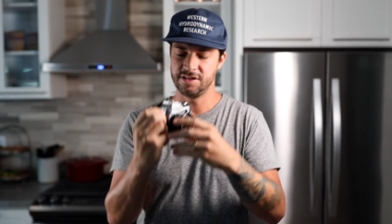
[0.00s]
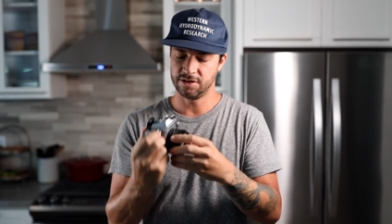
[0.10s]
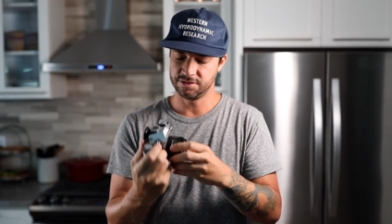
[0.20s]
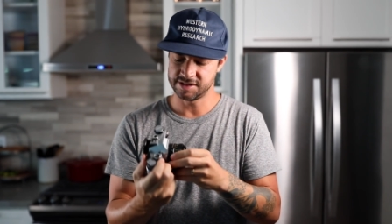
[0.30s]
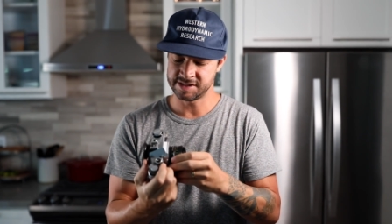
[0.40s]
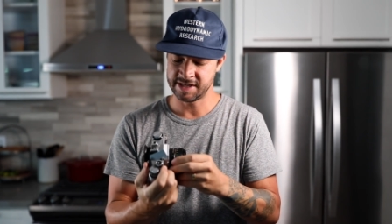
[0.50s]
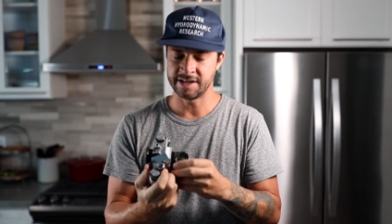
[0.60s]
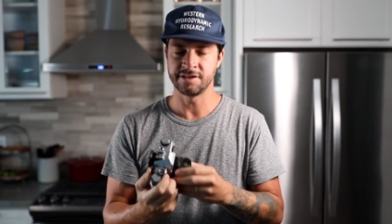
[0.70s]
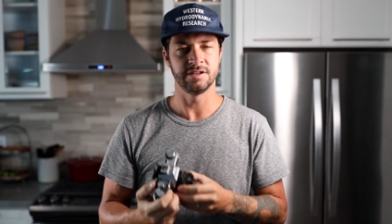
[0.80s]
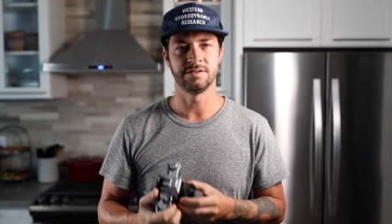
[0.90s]
know, the
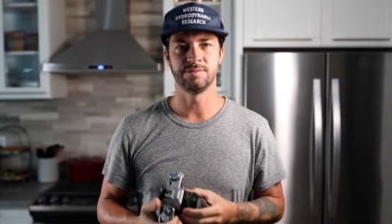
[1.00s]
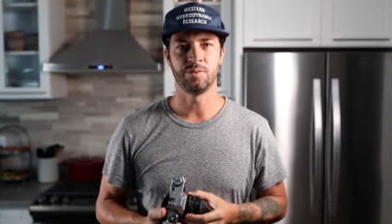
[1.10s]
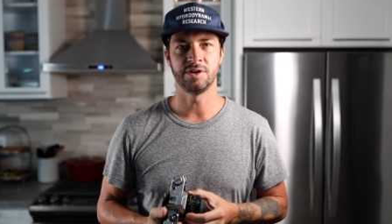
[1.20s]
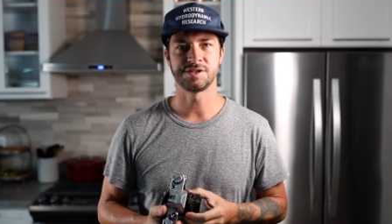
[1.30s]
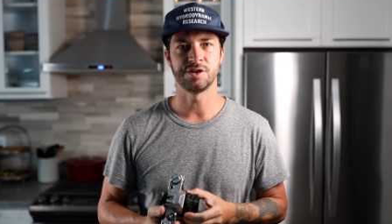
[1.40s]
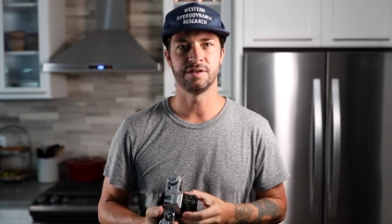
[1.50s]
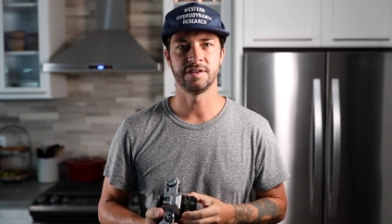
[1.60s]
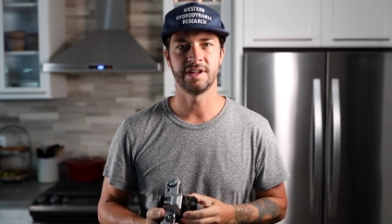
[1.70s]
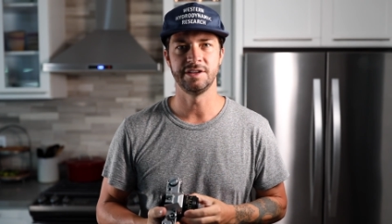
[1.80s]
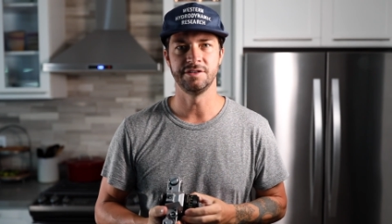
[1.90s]
standard once
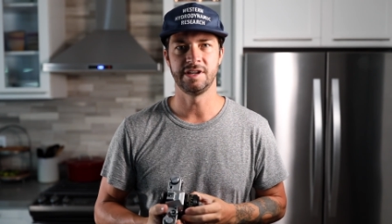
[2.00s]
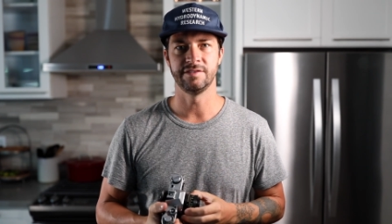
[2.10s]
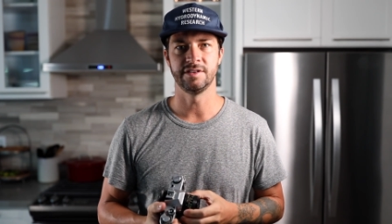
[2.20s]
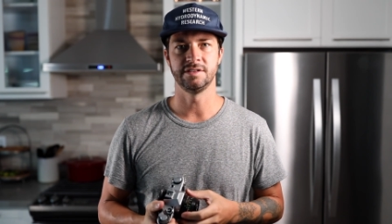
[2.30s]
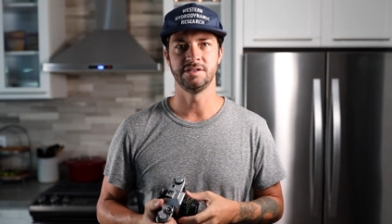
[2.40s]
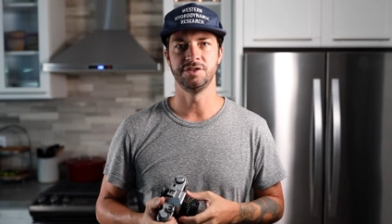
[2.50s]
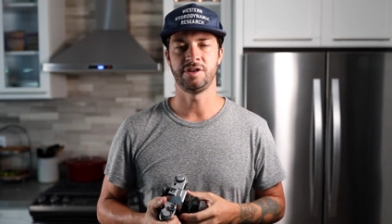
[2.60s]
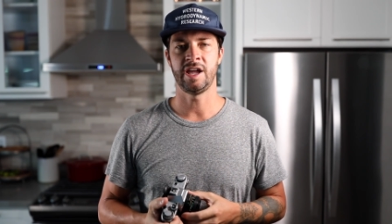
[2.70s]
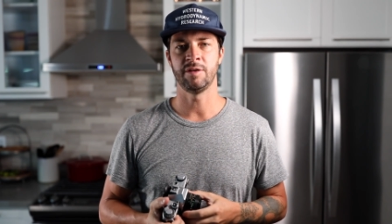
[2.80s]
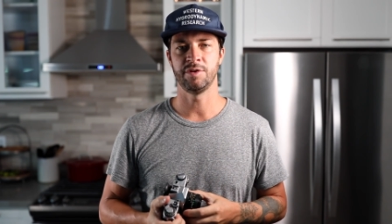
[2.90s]
over that you give a new
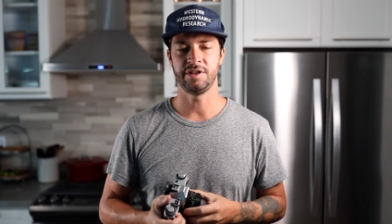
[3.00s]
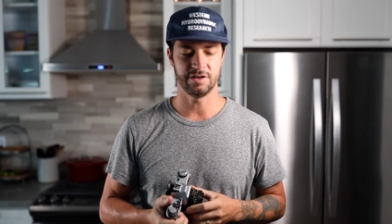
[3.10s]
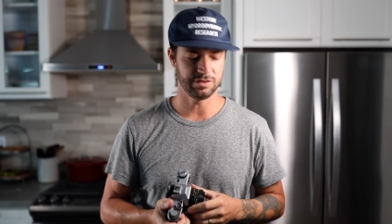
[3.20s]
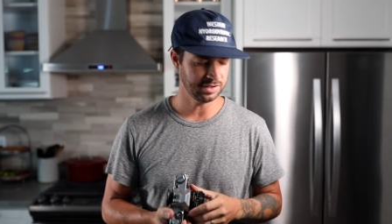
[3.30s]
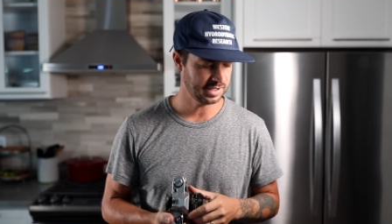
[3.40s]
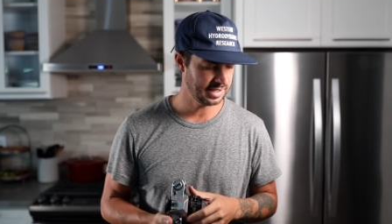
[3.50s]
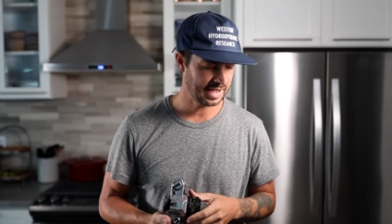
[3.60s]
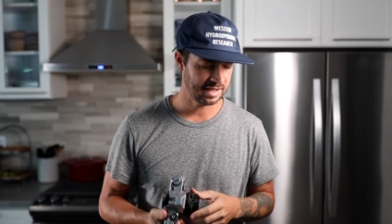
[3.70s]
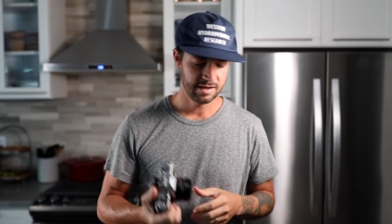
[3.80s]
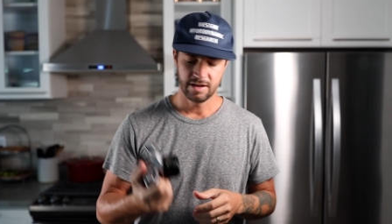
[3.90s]
camera that you're looking
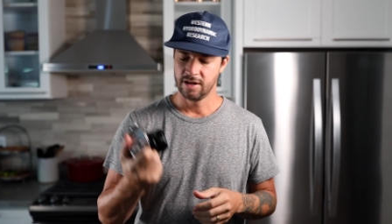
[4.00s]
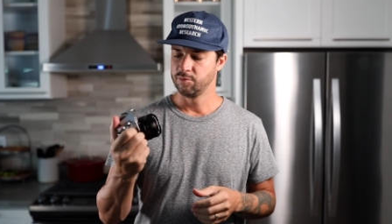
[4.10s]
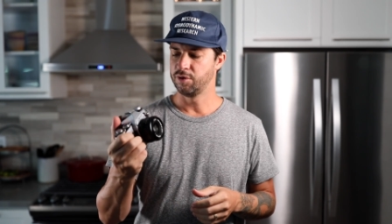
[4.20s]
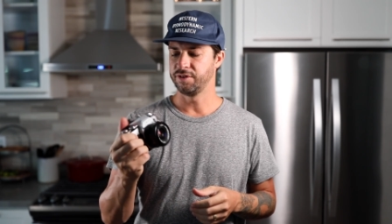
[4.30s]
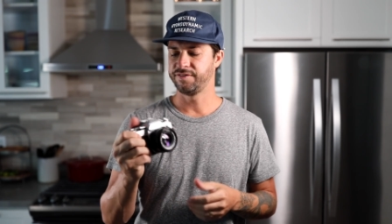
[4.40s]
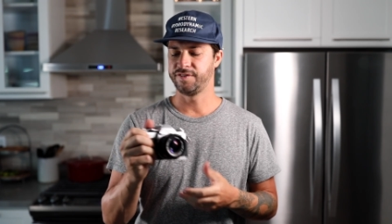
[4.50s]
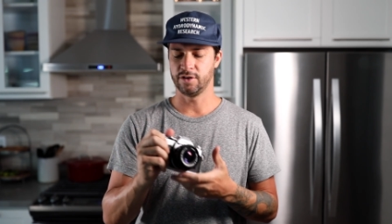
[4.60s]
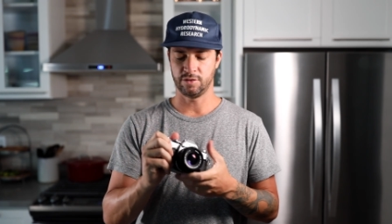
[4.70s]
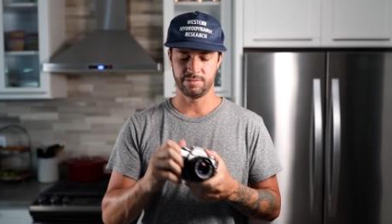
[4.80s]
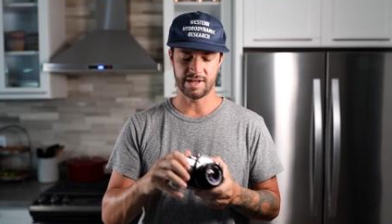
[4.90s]
at. But with
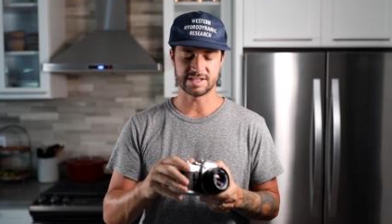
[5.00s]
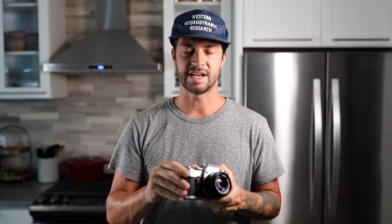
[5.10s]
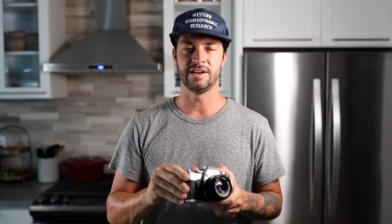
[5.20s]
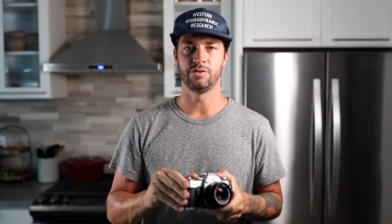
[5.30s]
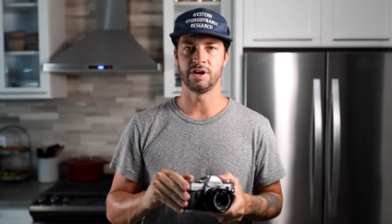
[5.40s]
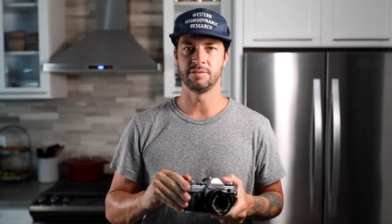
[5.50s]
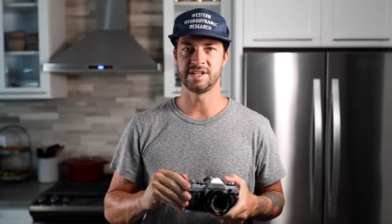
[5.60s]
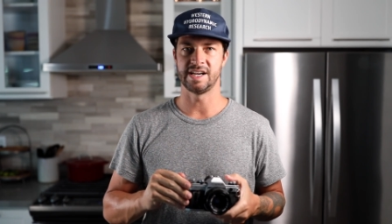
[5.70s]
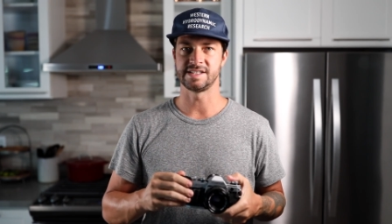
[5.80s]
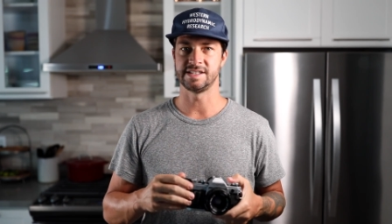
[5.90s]
film, that's kind of what I'm
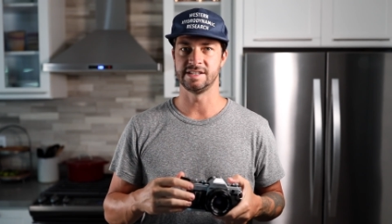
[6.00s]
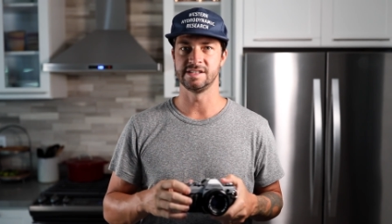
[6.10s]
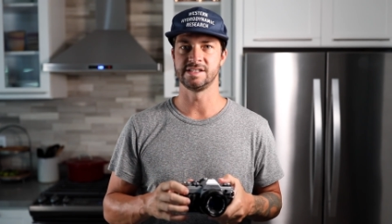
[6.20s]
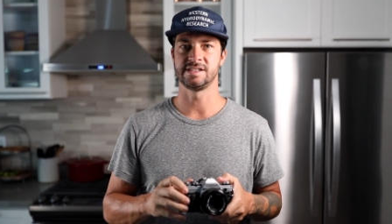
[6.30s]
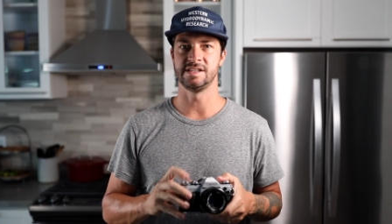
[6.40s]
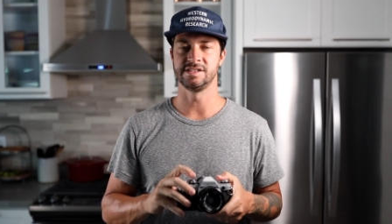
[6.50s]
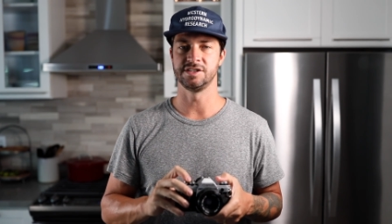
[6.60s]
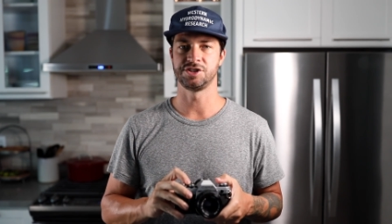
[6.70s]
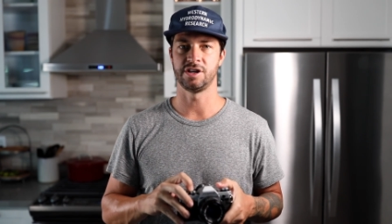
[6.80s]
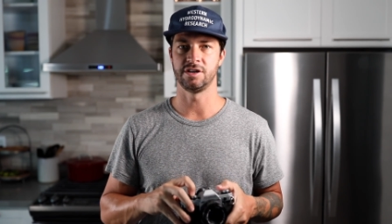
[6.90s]
testing is
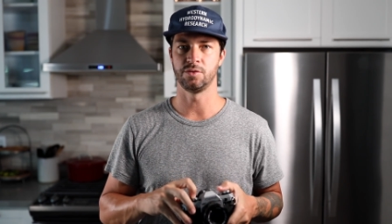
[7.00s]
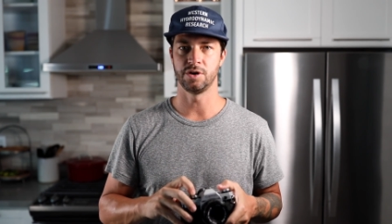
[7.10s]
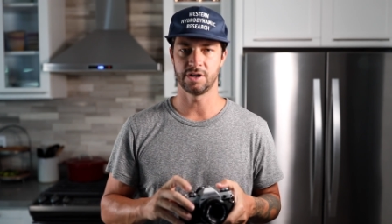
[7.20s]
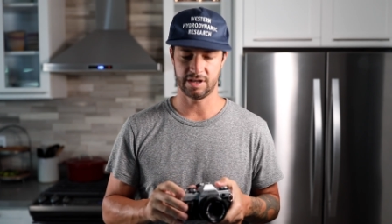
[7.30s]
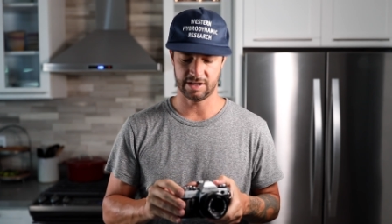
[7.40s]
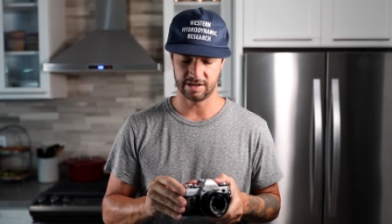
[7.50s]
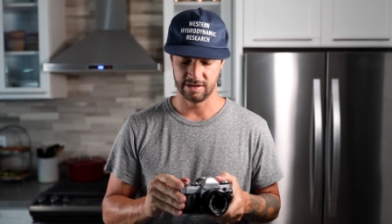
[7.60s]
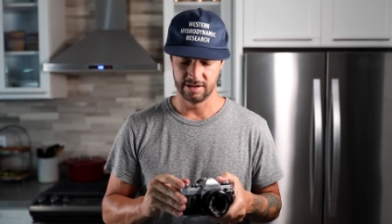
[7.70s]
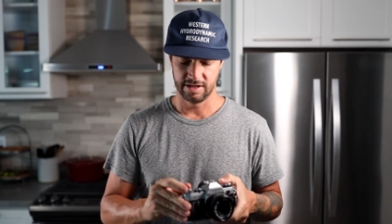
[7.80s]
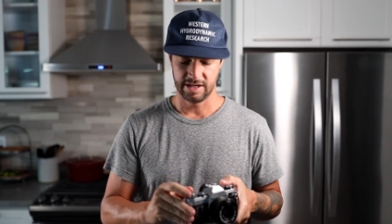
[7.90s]
the shutter working?
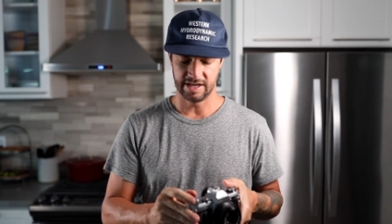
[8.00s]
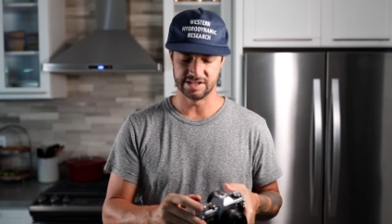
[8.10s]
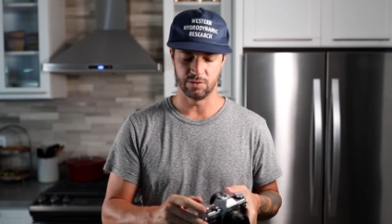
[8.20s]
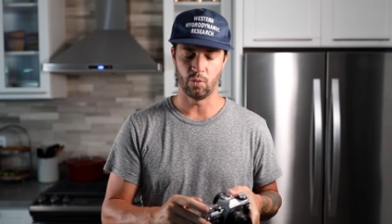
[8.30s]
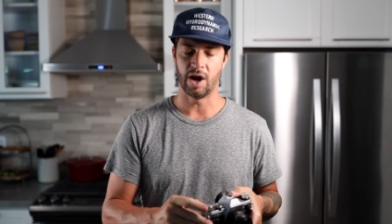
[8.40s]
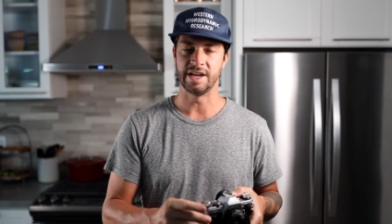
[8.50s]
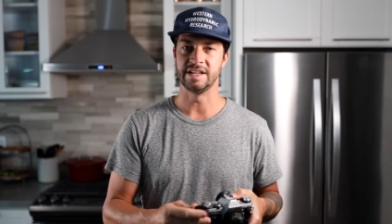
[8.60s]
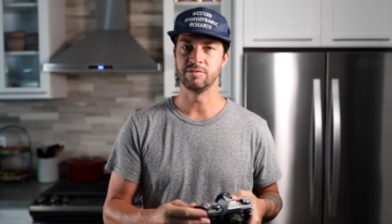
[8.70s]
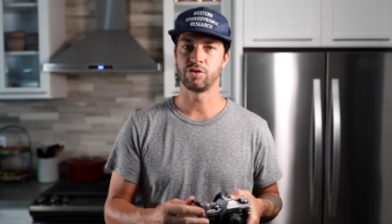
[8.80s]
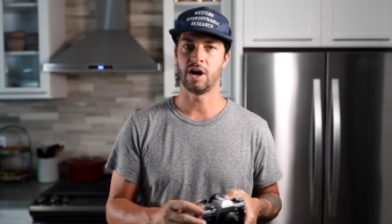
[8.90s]
Is it
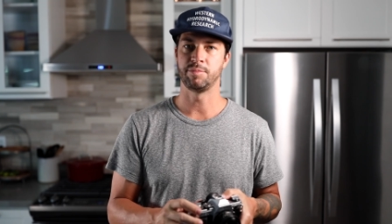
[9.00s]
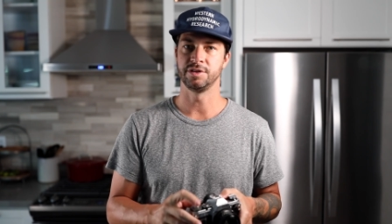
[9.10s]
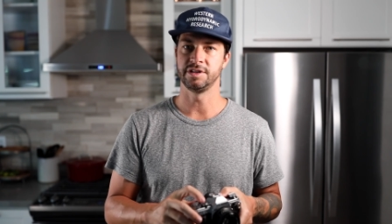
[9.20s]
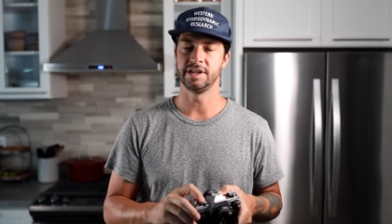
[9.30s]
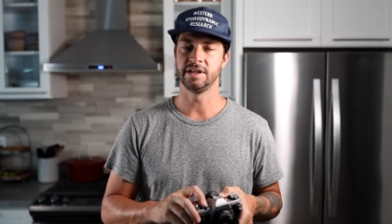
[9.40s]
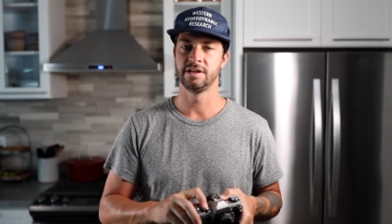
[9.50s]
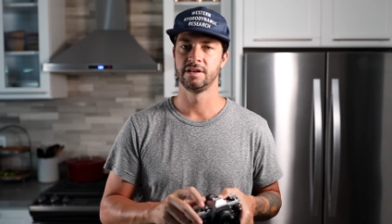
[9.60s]
winding properly?